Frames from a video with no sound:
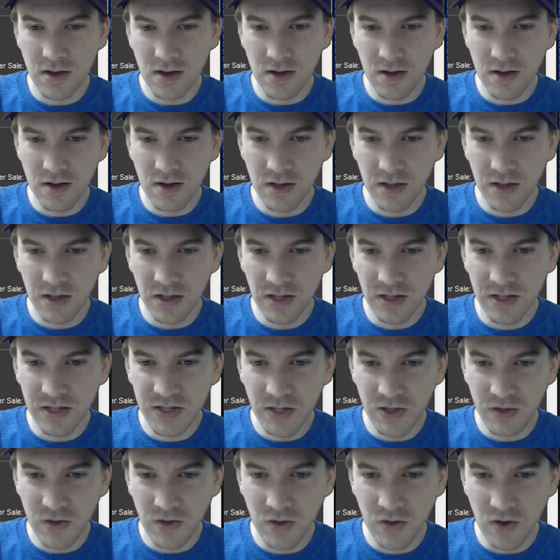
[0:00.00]

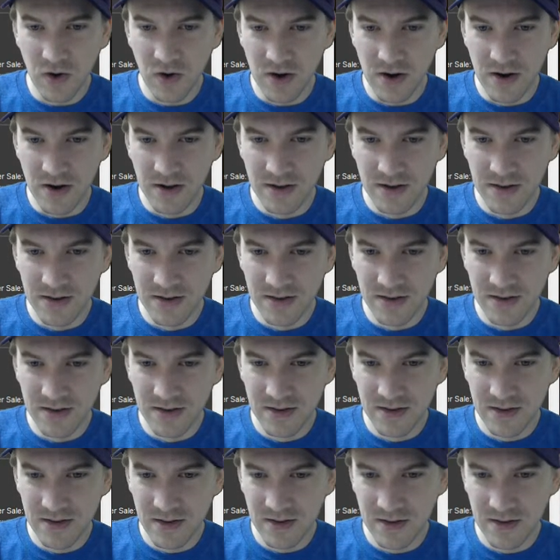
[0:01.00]
unless you are
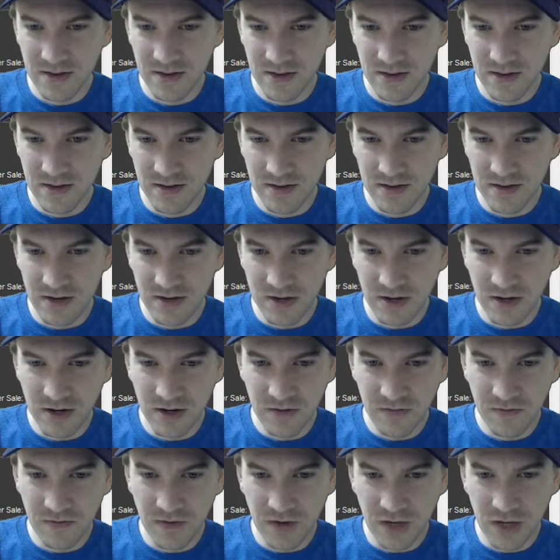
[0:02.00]
the god
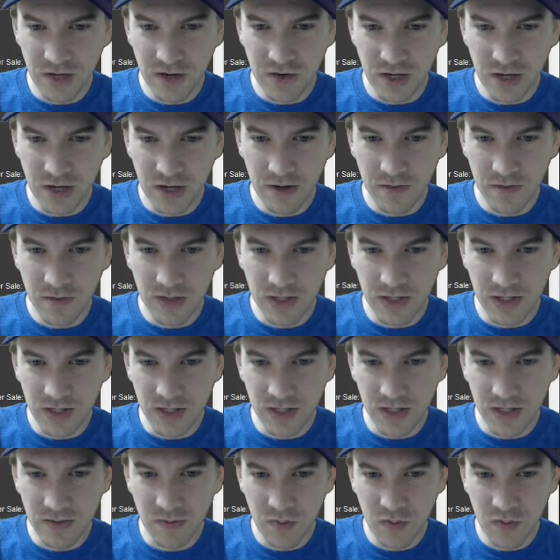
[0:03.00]
of video games, this
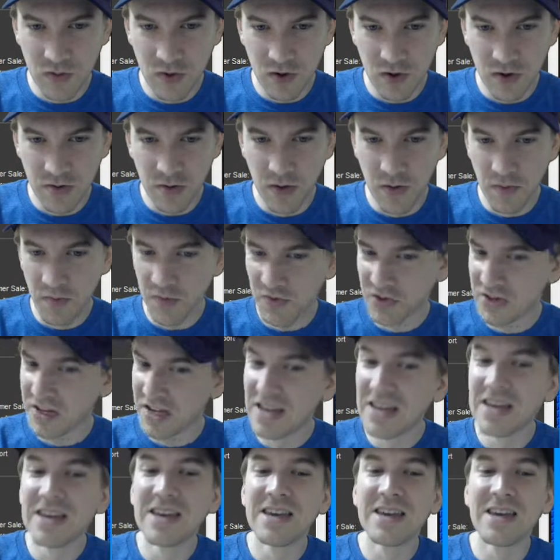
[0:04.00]
is probably
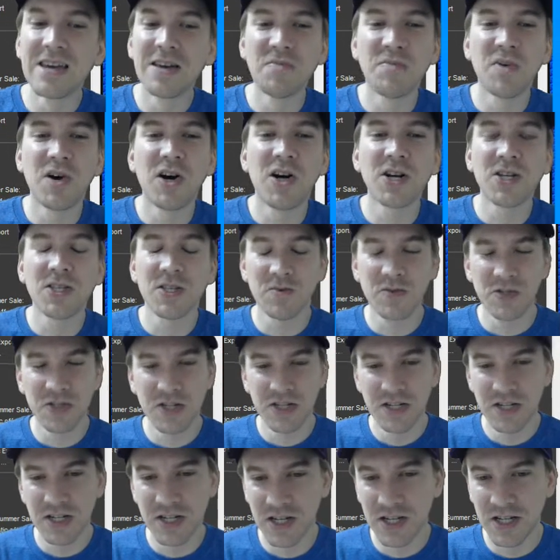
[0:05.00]
impossible to
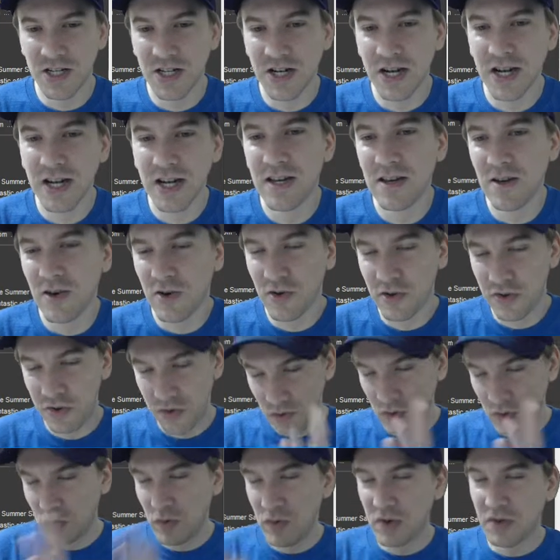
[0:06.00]
dodge, although
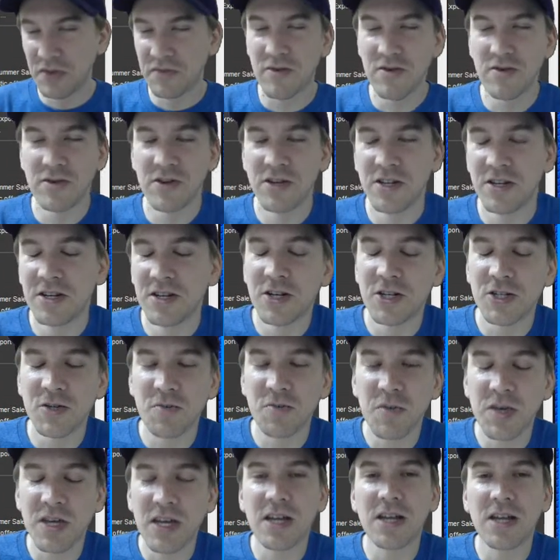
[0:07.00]
we will throw in a dodge
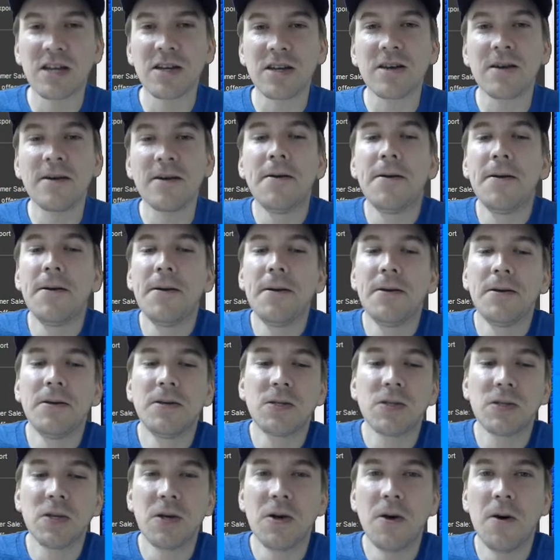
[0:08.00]
mechanic.
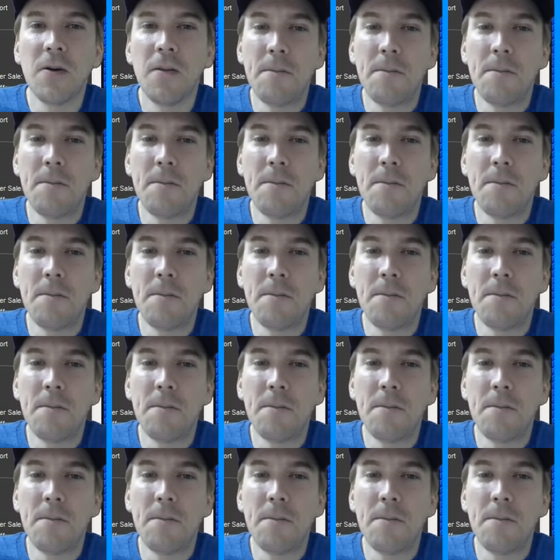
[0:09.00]
So